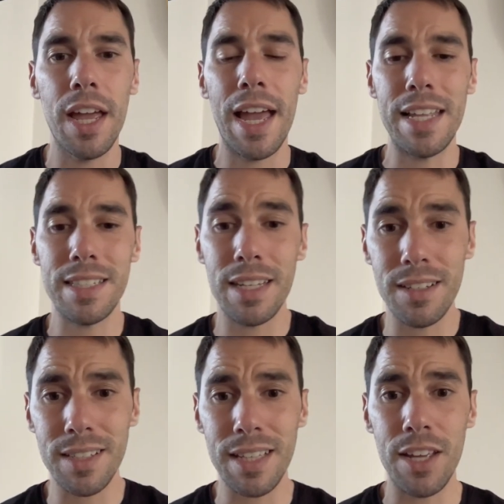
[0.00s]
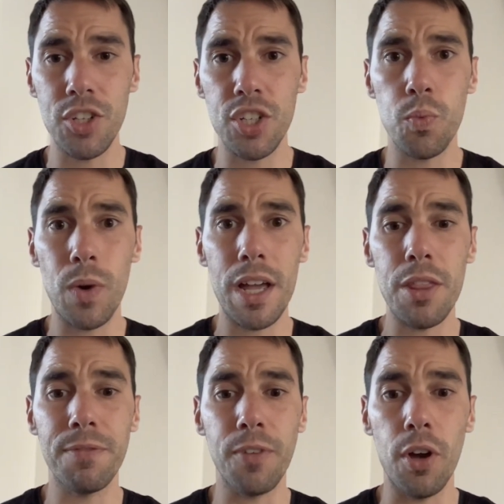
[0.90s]
And center stage is where
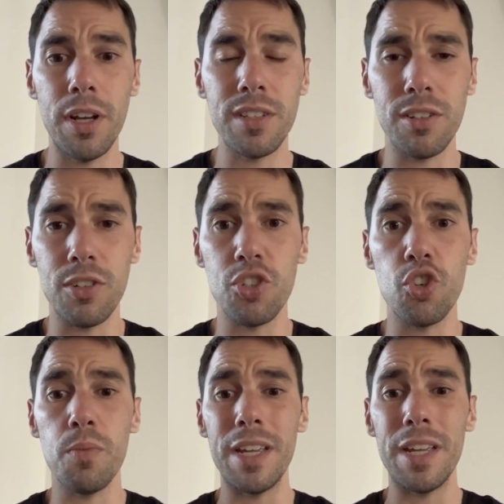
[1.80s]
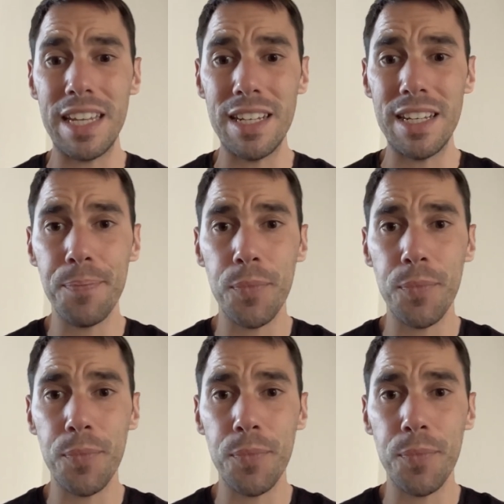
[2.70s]
the phone is gonna zoom in